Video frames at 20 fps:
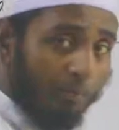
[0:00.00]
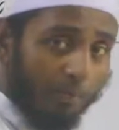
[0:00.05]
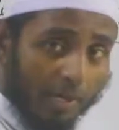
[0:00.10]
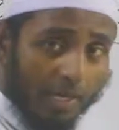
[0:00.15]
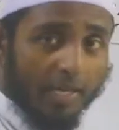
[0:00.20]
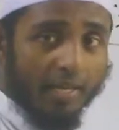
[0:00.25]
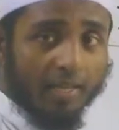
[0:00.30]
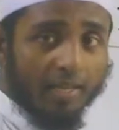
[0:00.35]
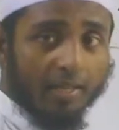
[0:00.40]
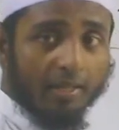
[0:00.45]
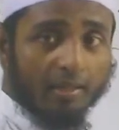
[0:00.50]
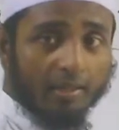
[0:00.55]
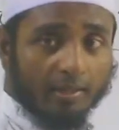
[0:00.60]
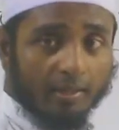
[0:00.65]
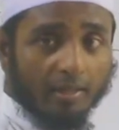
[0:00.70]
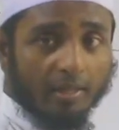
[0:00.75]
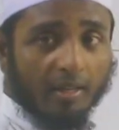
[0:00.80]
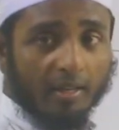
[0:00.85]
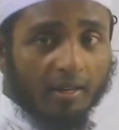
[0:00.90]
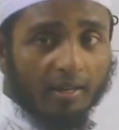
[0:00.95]

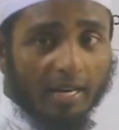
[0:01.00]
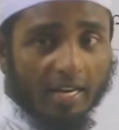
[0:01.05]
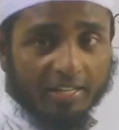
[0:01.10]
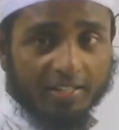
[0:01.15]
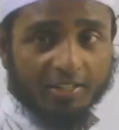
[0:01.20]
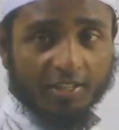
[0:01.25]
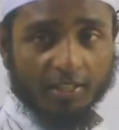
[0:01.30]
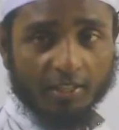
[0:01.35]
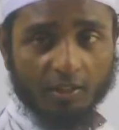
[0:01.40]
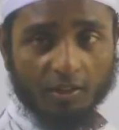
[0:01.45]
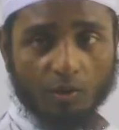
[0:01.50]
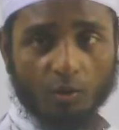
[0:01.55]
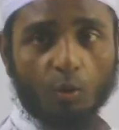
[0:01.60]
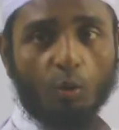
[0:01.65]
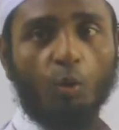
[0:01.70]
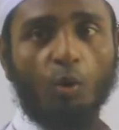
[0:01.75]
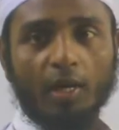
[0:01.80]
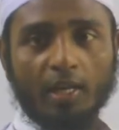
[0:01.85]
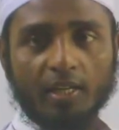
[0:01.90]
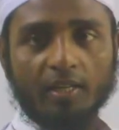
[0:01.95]
playing,
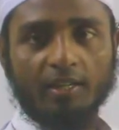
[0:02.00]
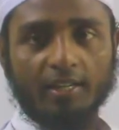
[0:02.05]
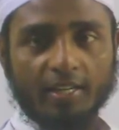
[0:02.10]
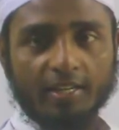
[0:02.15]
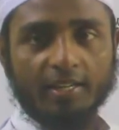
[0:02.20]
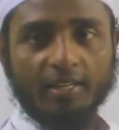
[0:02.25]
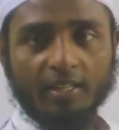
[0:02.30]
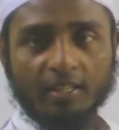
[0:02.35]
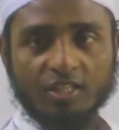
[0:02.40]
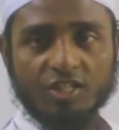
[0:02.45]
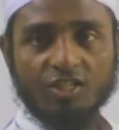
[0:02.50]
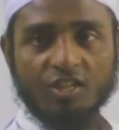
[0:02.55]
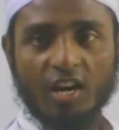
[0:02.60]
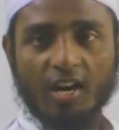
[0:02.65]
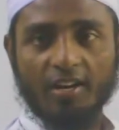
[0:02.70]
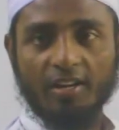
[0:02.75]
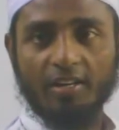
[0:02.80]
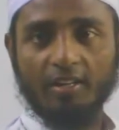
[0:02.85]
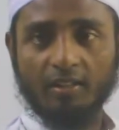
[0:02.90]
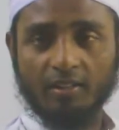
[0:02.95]
writing, going, reading,
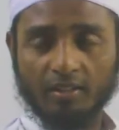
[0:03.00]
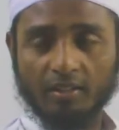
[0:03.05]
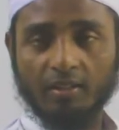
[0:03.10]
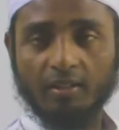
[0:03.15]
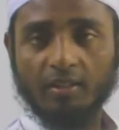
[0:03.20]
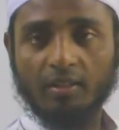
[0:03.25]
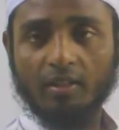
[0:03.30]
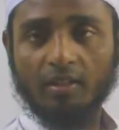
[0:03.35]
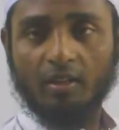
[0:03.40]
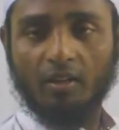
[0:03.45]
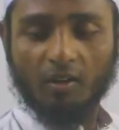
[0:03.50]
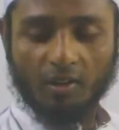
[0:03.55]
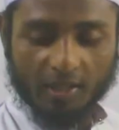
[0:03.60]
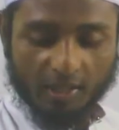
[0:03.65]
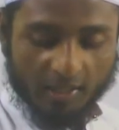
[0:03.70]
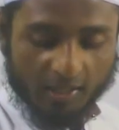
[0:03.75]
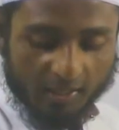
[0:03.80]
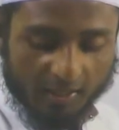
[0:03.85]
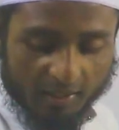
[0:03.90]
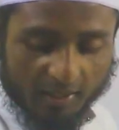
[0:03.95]
studying.
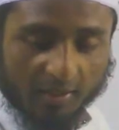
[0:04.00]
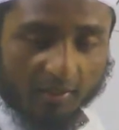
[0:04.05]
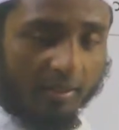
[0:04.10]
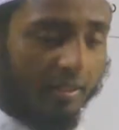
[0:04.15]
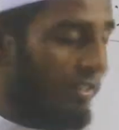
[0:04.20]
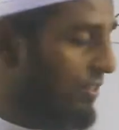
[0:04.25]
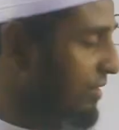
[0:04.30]
Okay, this